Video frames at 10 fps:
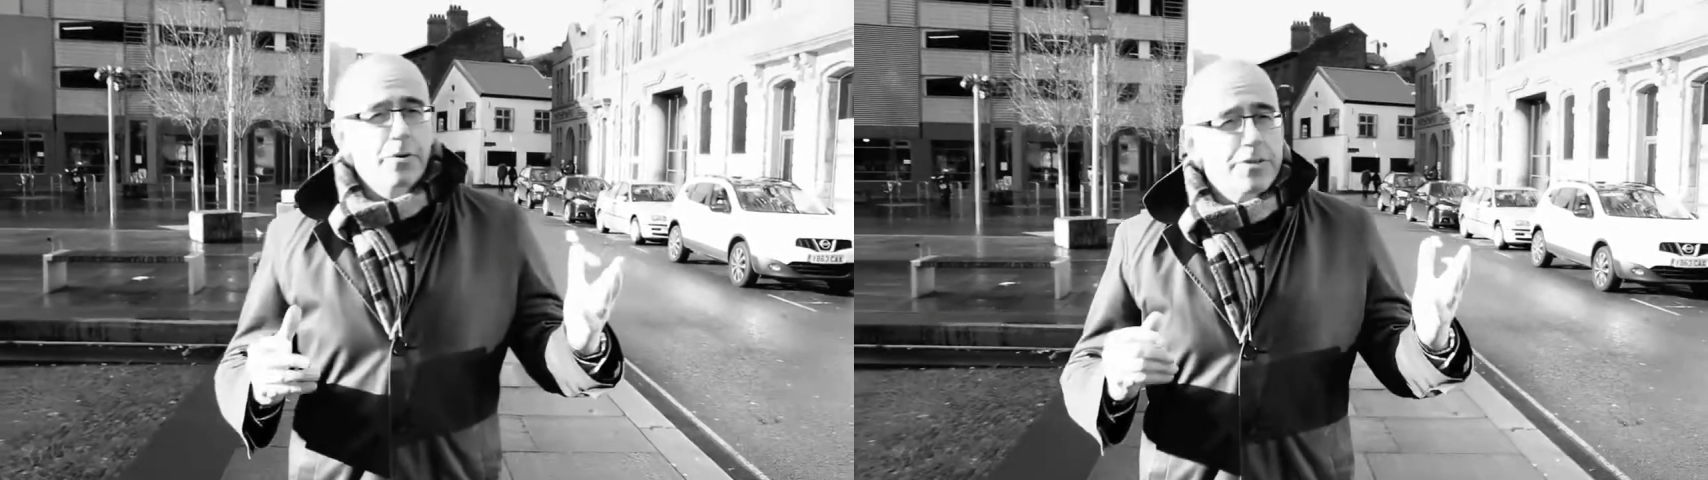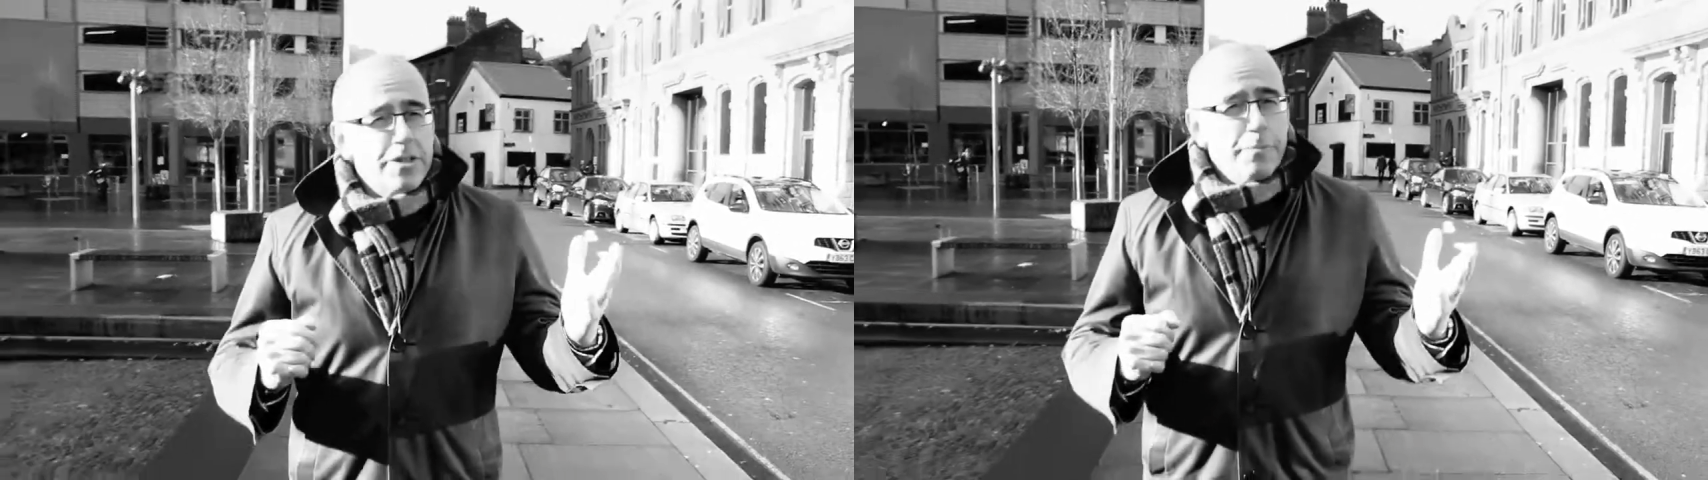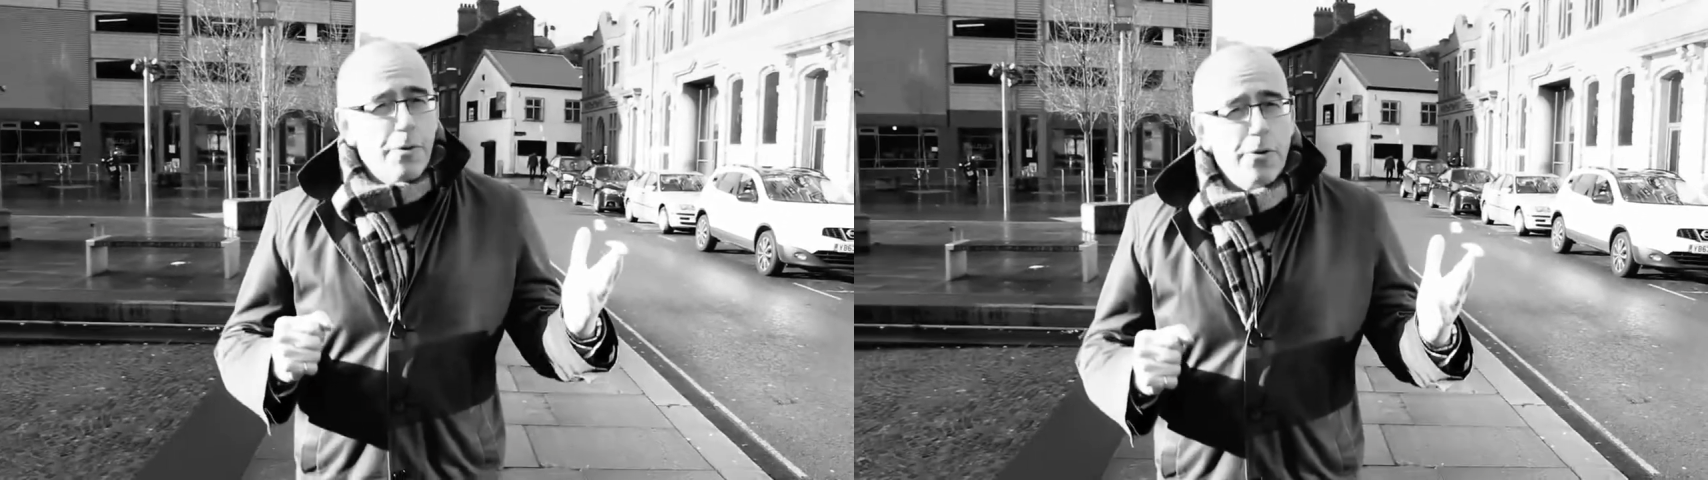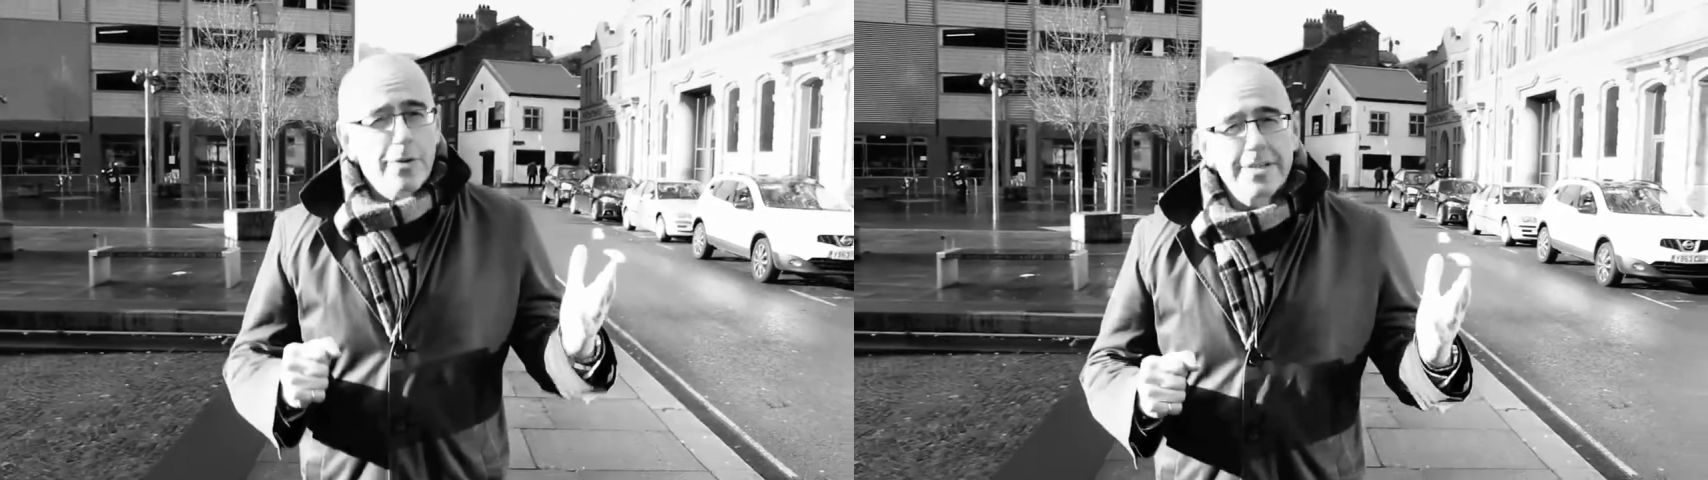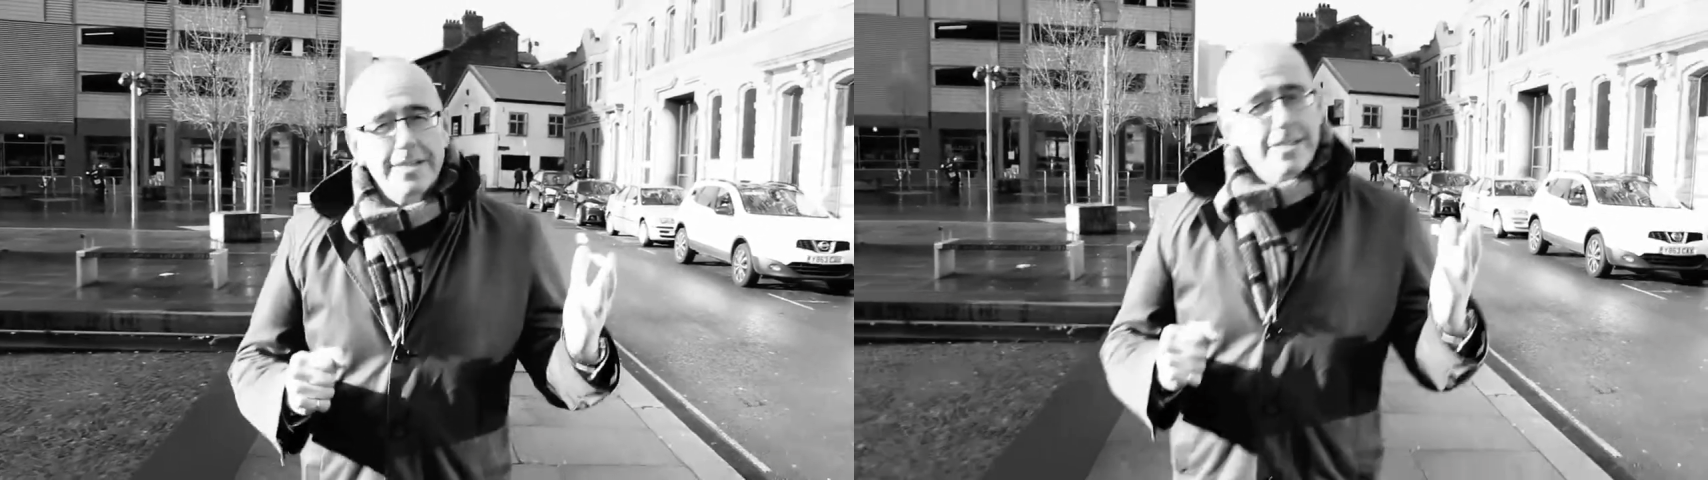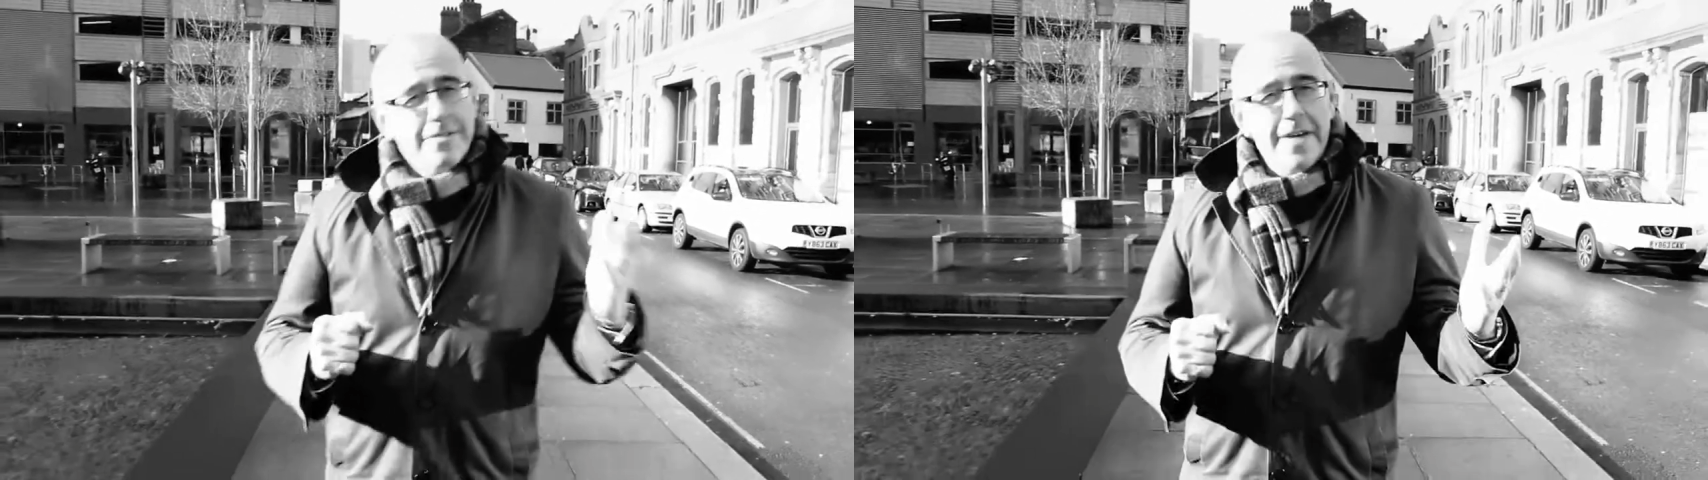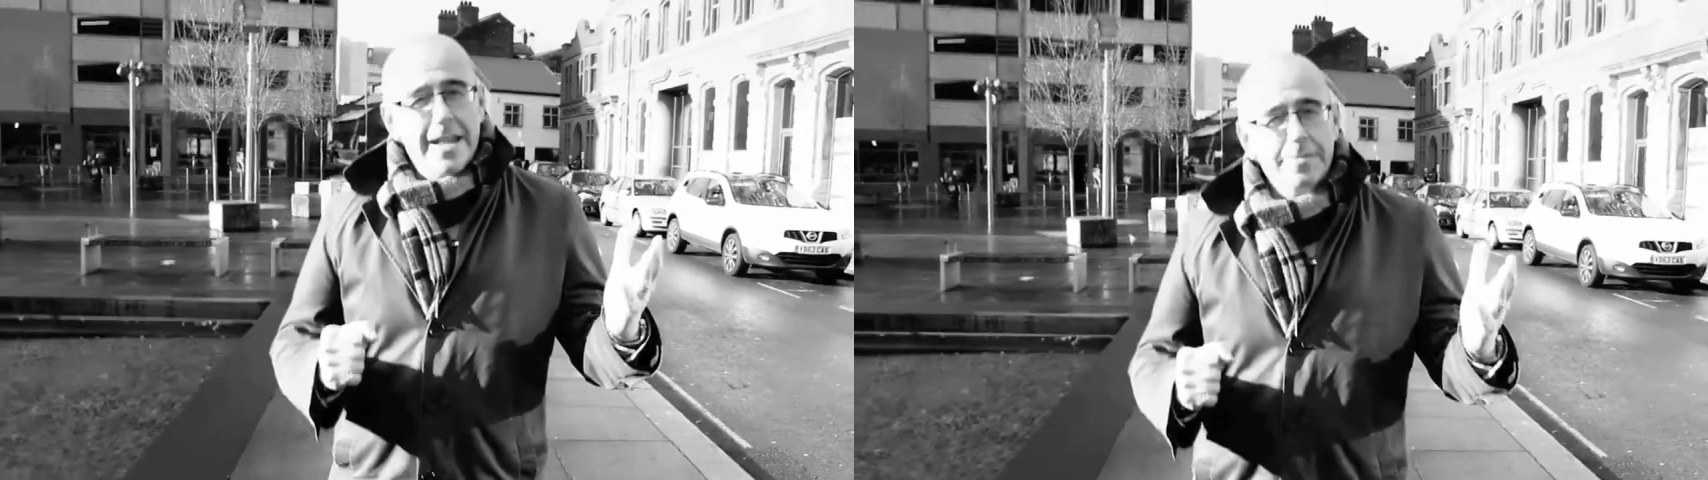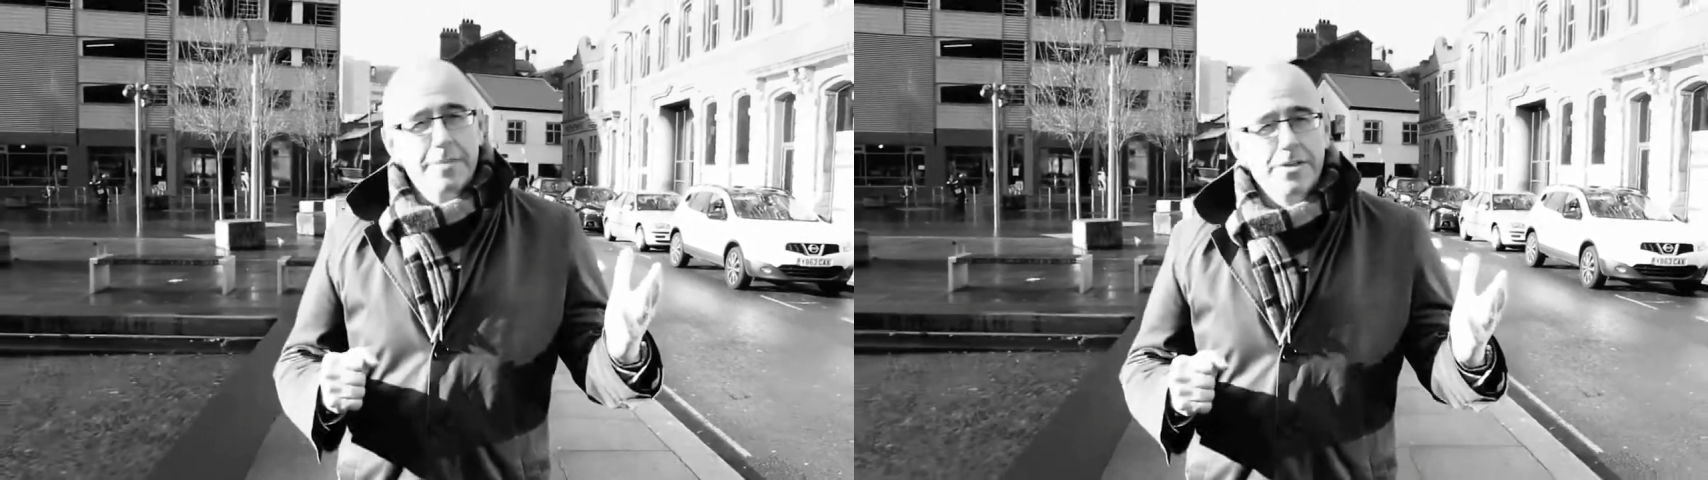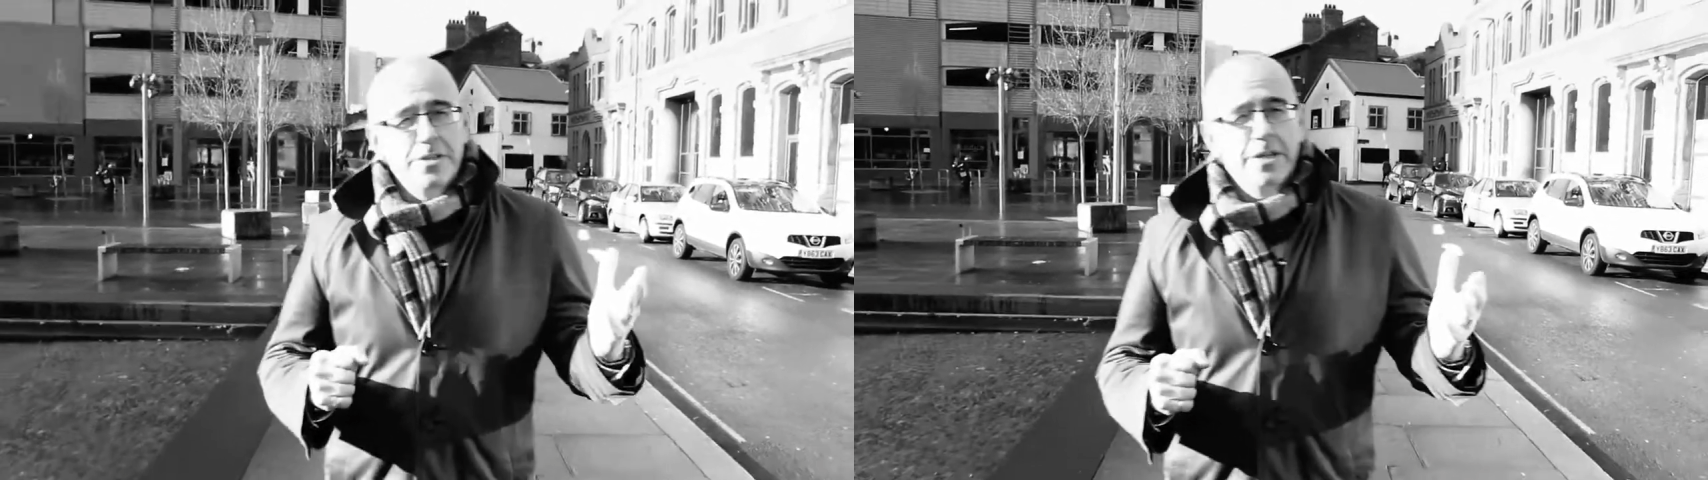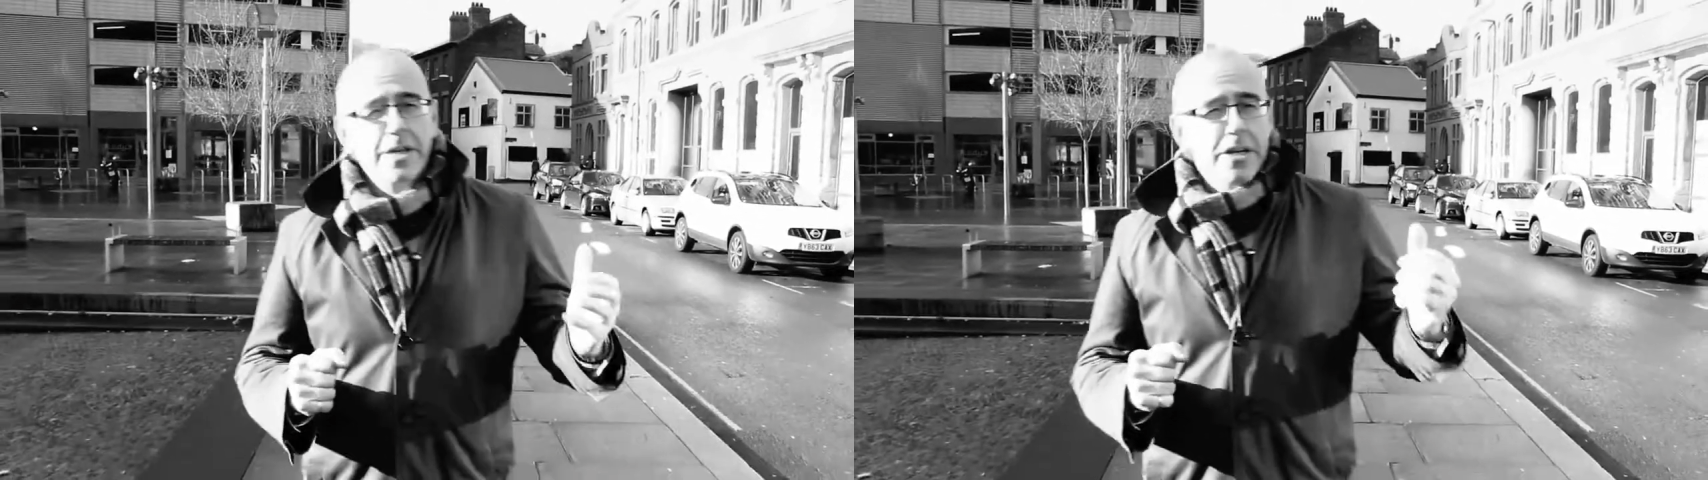support and development,